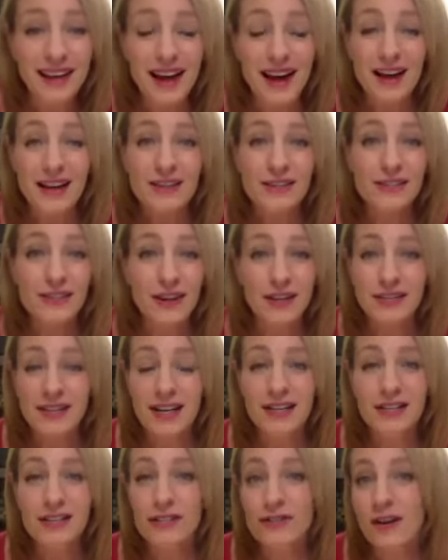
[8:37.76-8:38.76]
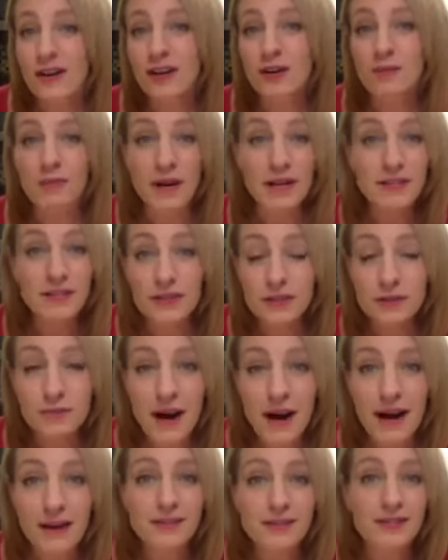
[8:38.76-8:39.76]
sauteed shredded Brussels
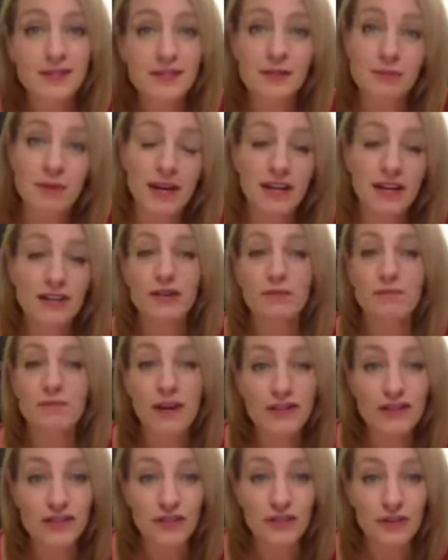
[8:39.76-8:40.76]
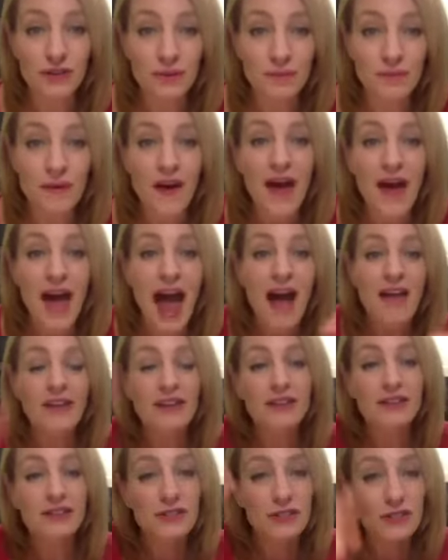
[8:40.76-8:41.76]
sprouts and spinach and mushroom, and then
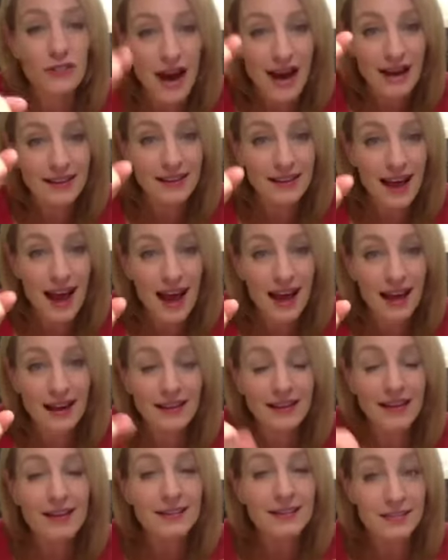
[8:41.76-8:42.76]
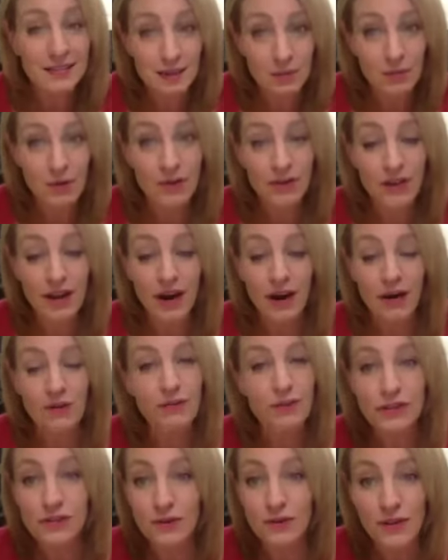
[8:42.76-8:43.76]
you just crack the egg, let it simmer there
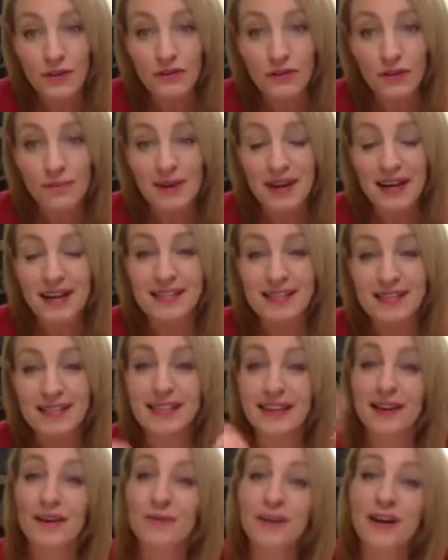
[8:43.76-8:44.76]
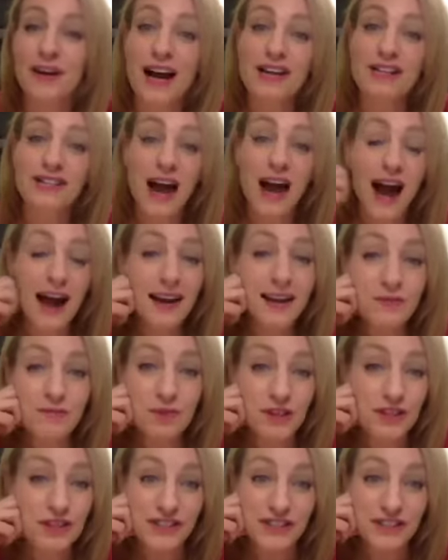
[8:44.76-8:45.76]
for 2 or 3 minutes. And oh my gosh, I
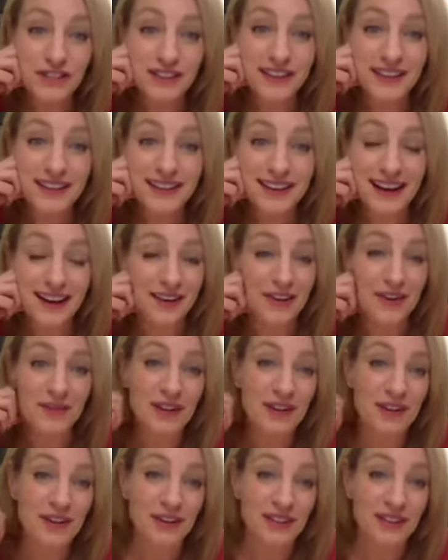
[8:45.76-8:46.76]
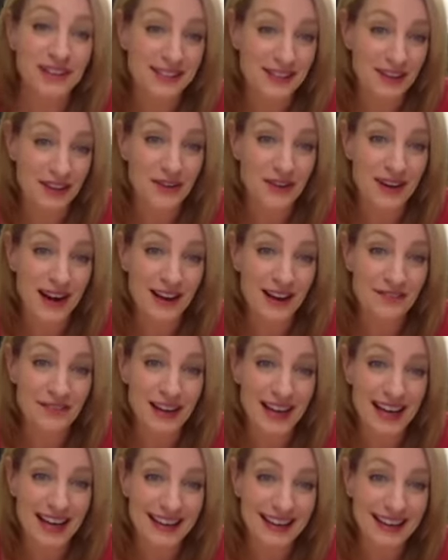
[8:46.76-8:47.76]
don't know about you, Lisa, are you an egg
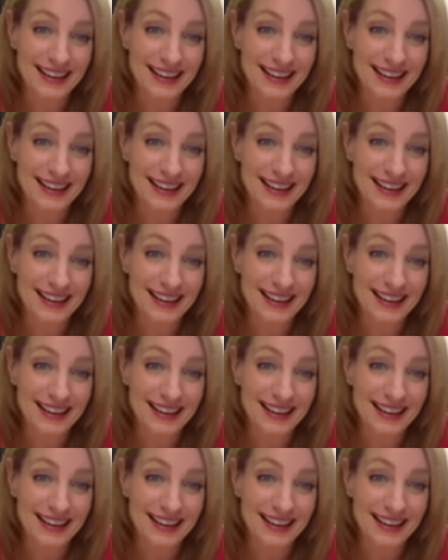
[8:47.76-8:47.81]
fan?